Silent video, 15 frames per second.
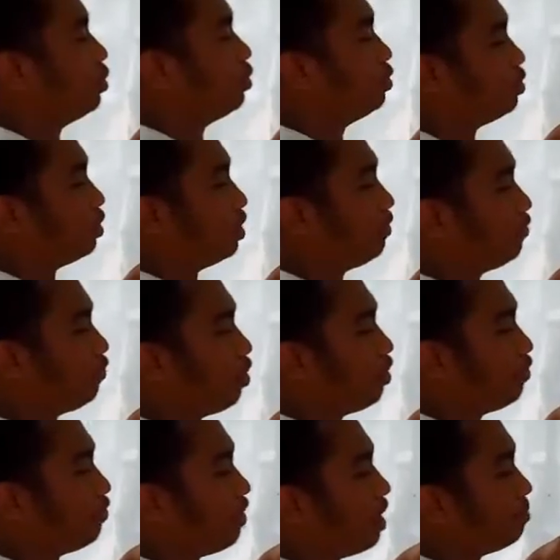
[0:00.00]
2, 3, 4,
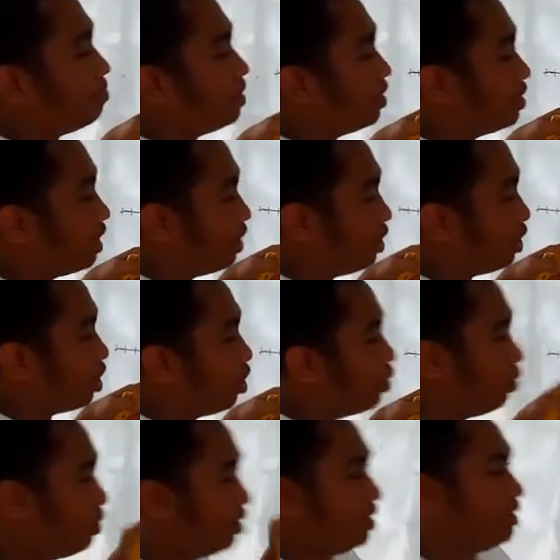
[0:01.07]
5. Then there you
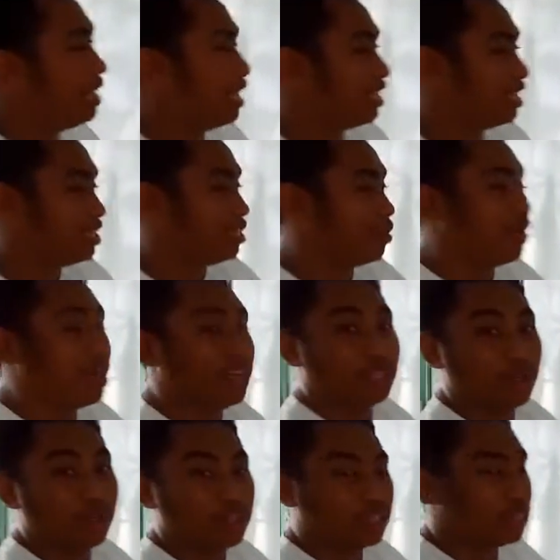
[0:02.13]
go. That is the
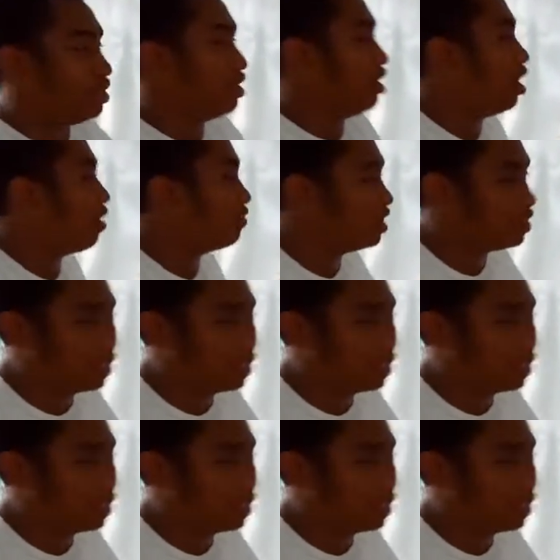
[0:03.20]
radius of the